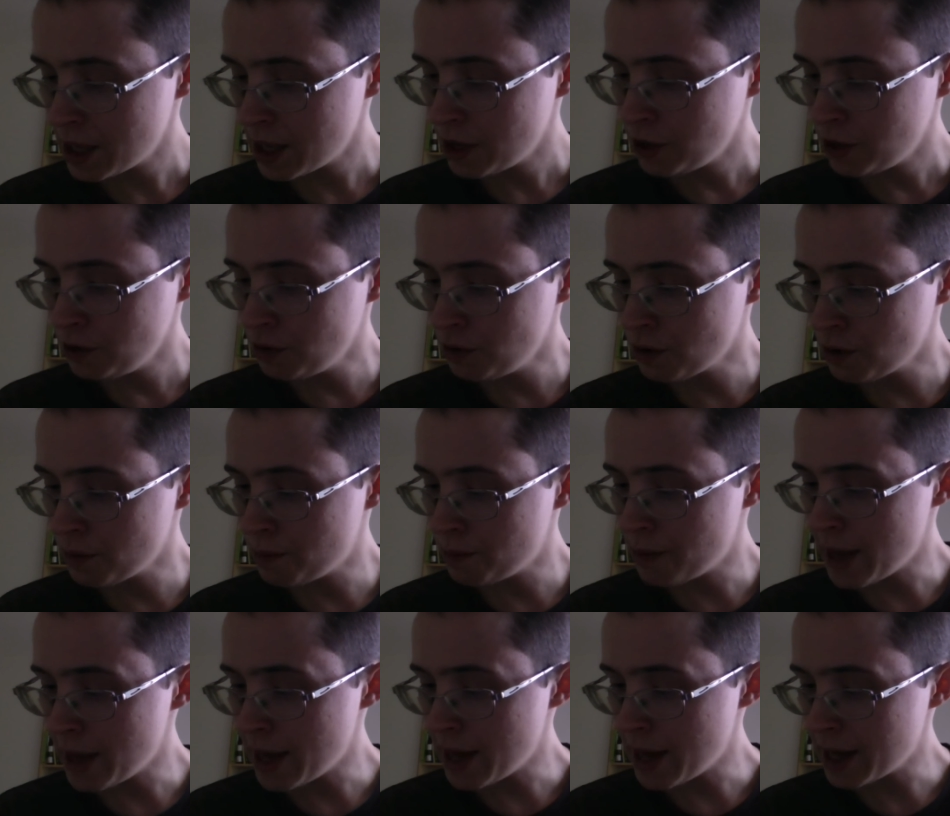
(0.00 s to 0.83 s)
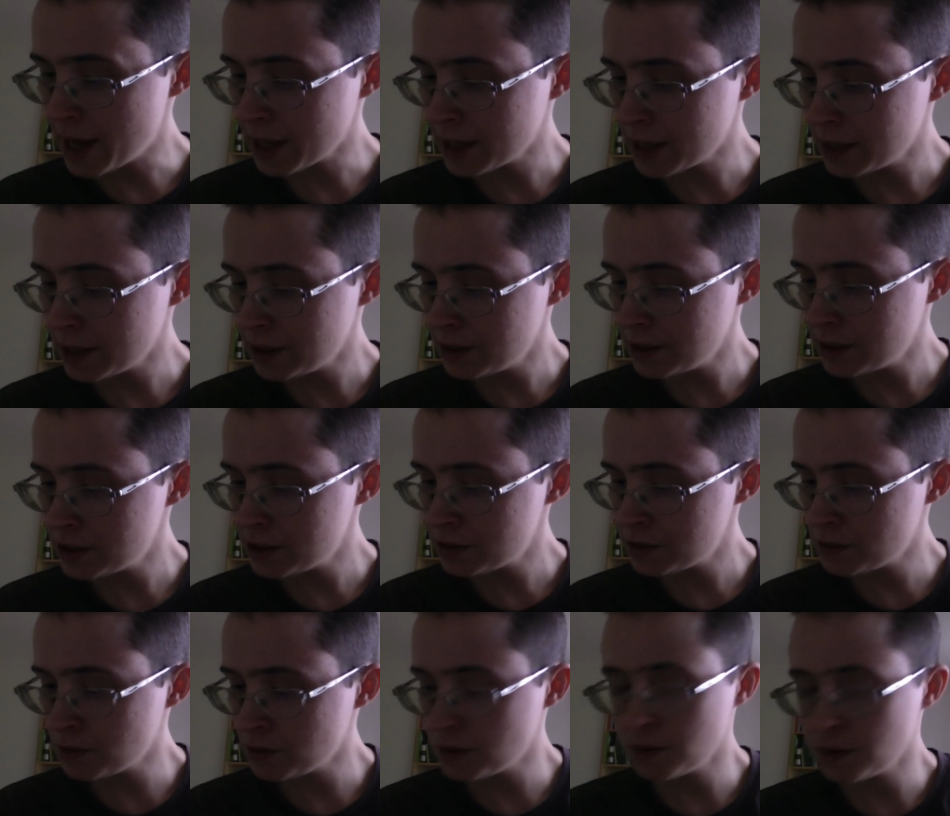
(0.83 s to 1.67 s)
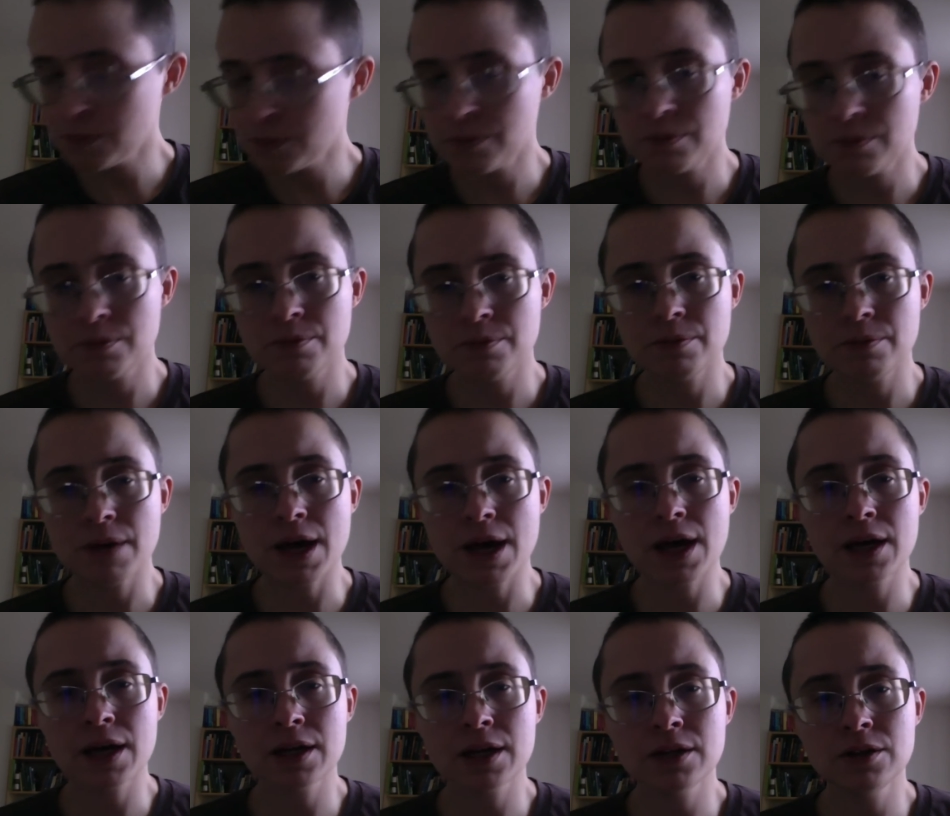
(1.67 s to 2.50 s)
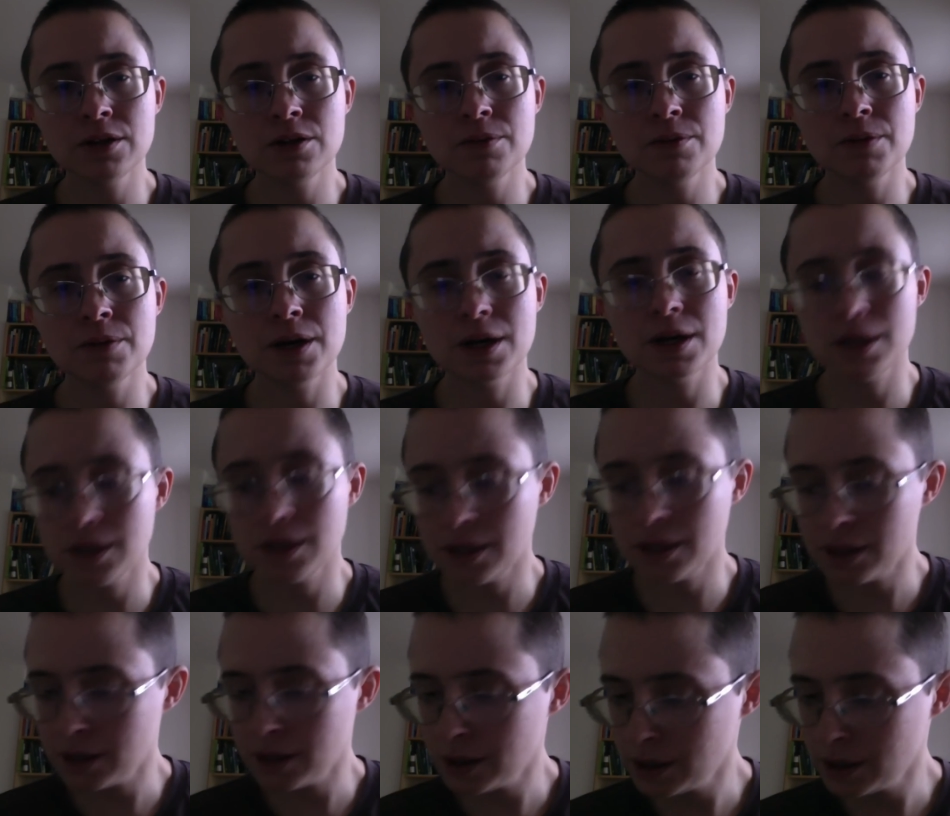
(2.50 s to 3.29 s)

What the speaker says: You are back in this room, back in your body.